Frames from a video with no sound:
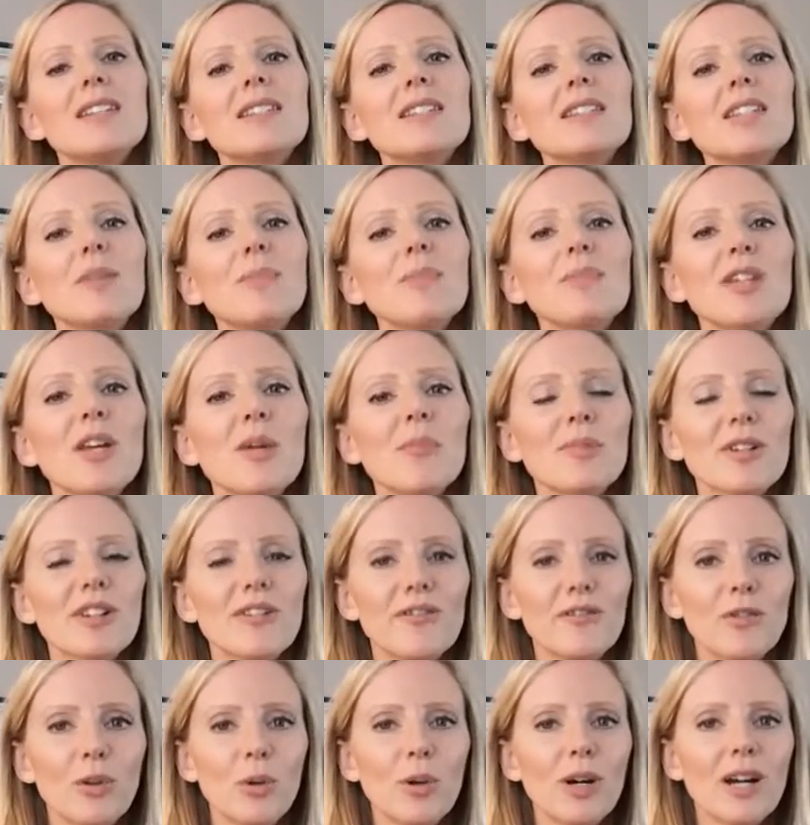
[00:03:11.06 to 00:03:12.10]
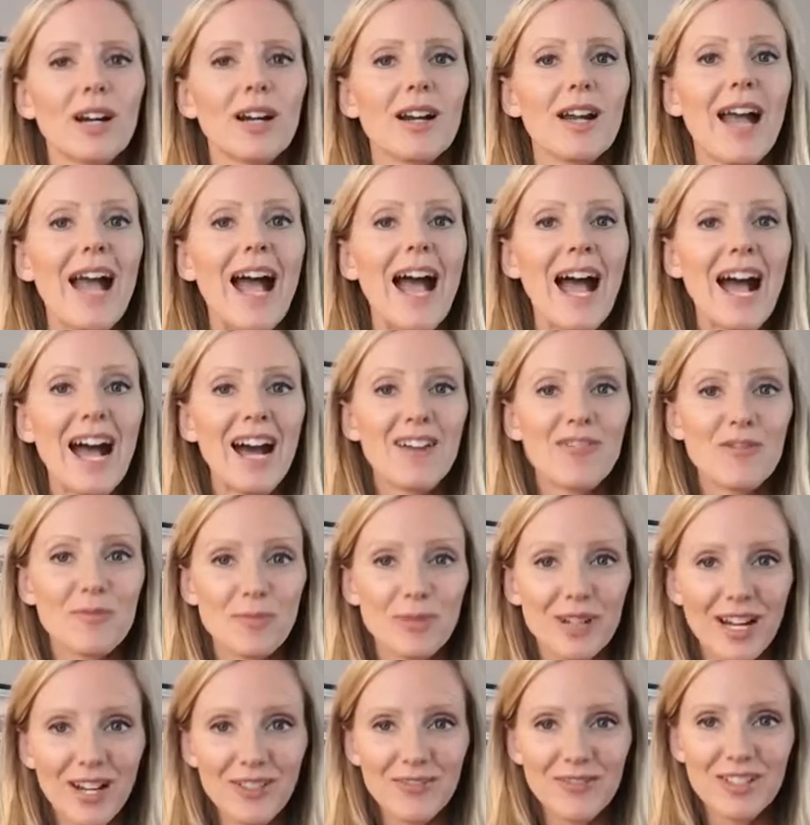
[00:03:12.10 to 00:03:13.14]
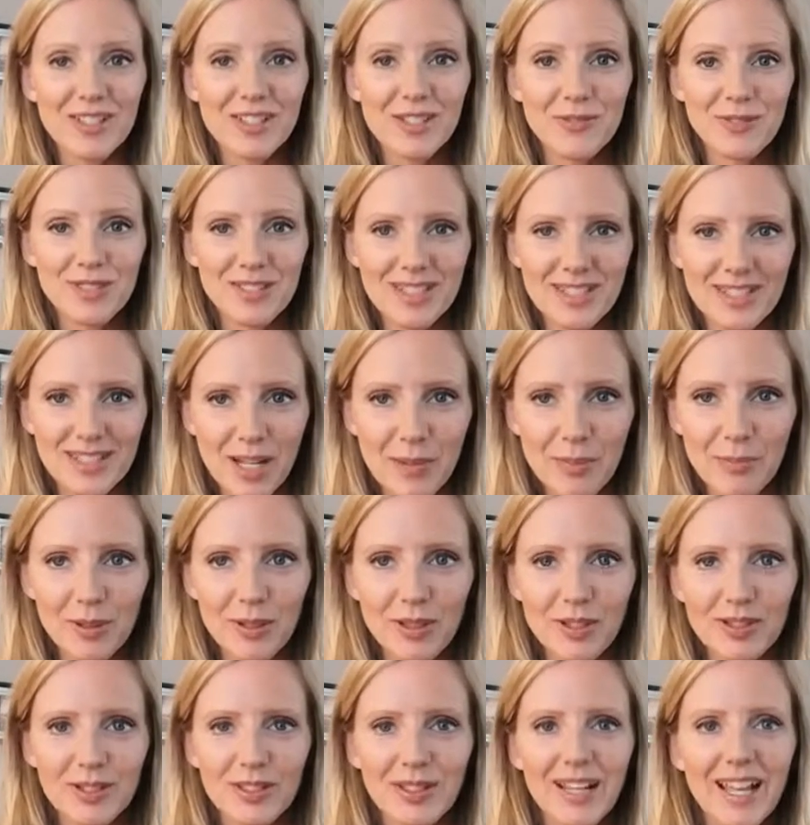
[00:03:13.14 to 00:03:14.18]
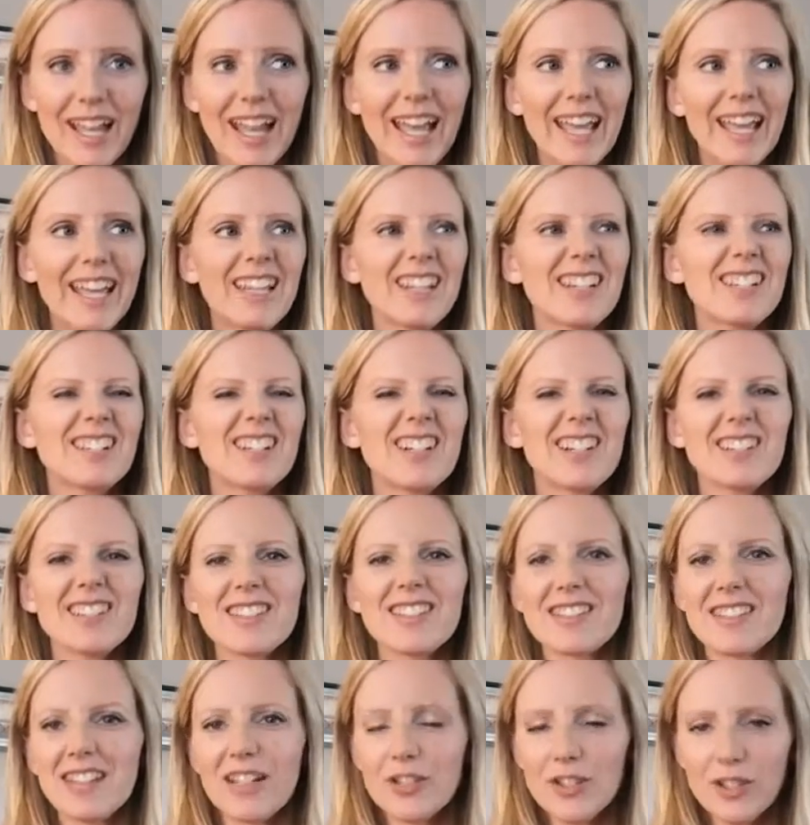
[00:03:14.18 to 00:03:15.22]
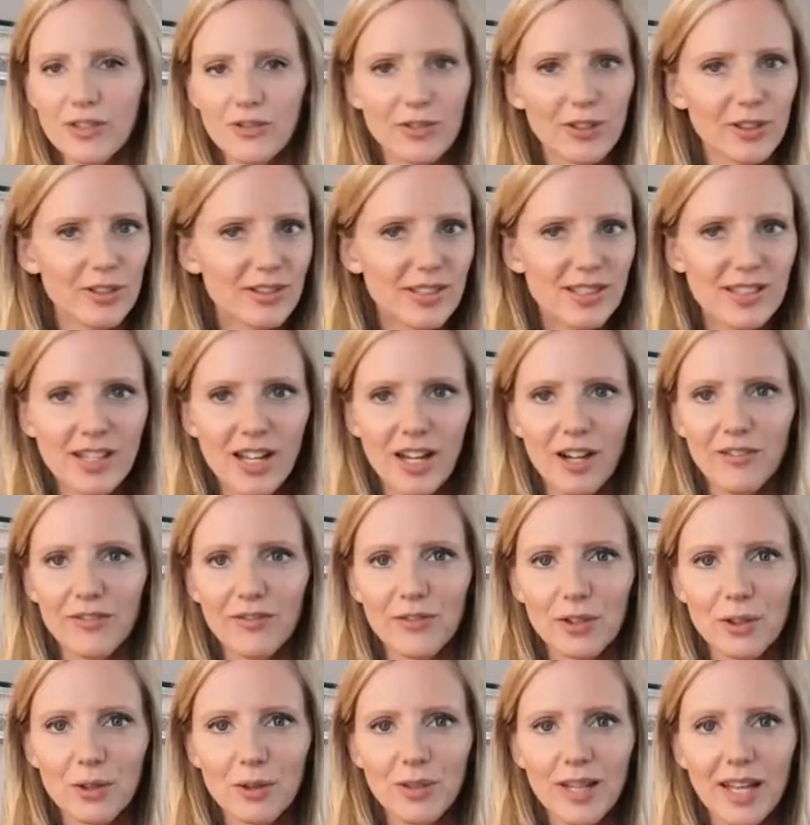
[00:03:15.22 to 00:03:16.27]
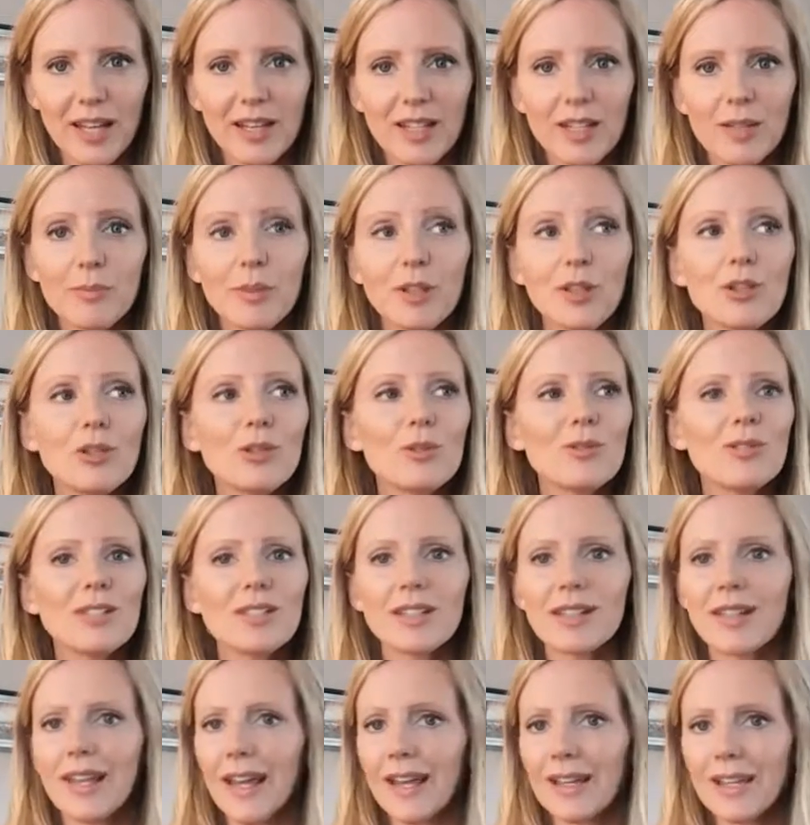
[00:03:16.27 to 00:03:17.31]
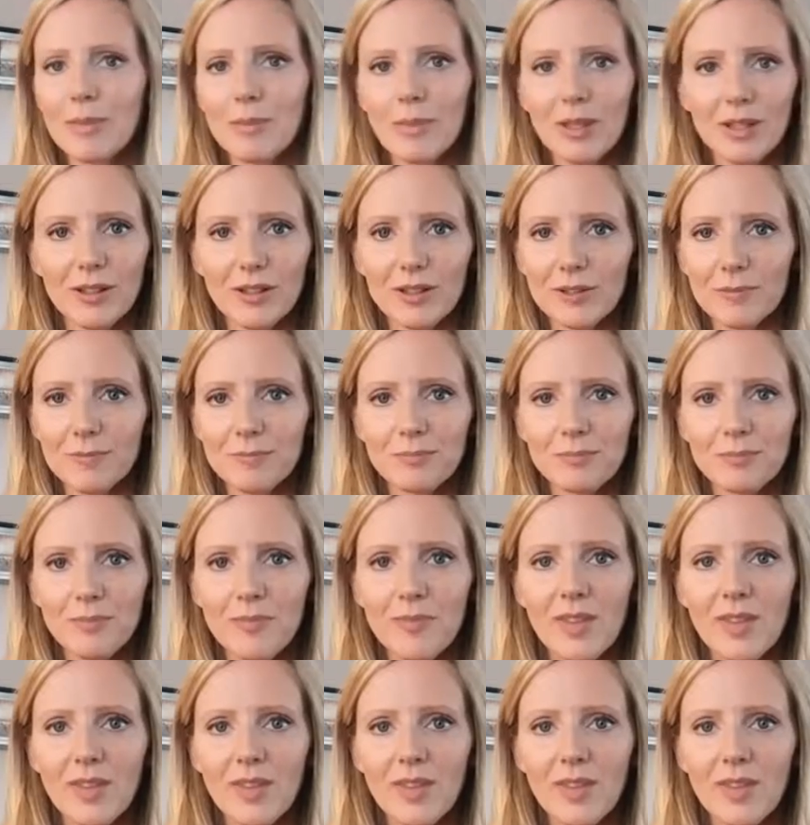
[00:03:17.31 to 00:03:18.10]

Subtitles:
Tip number 4, have breakfast for supper. Eggs are such a versatile food and can be used in any meal.